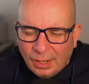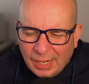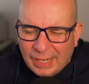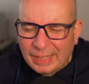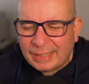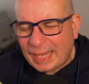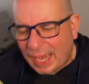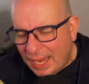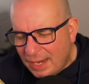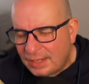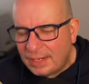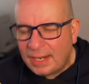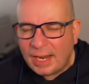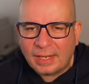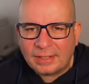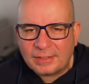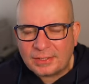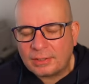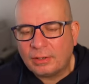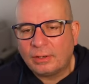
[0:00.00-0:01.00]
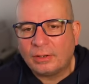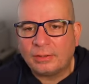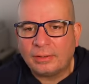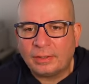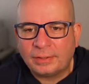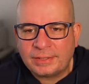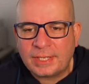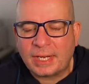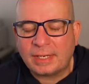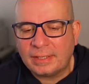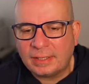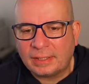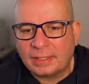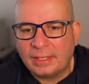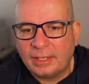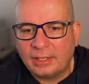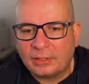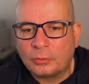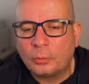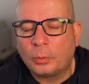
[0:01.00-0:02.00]
And again, it's like
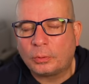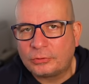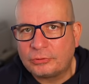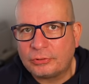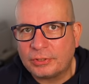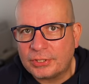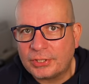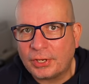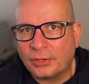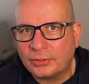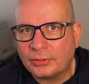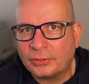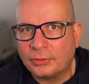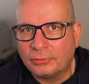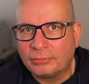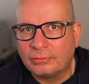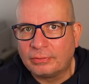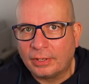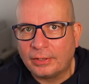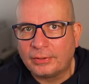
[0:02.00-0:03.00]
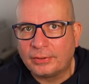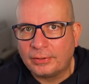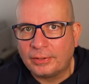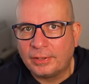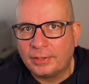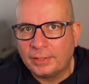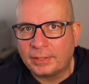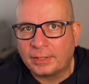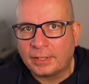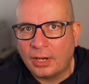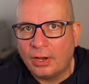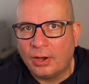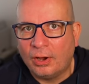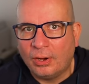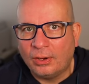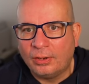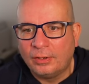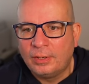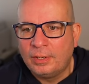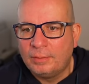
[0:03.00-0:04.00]
technically a quadricycle rather than a
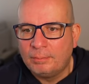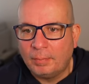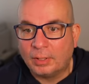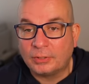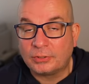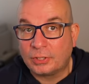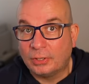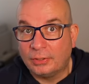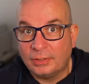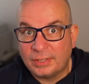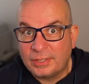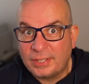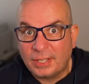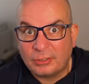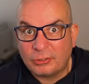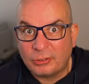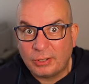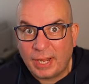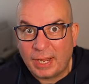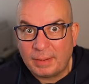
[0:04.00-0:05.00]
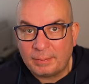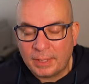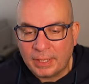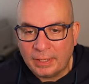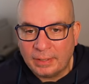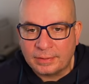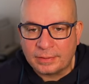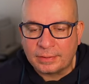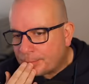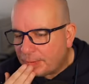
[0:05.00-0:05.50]
car, much like the Citroen Ami is.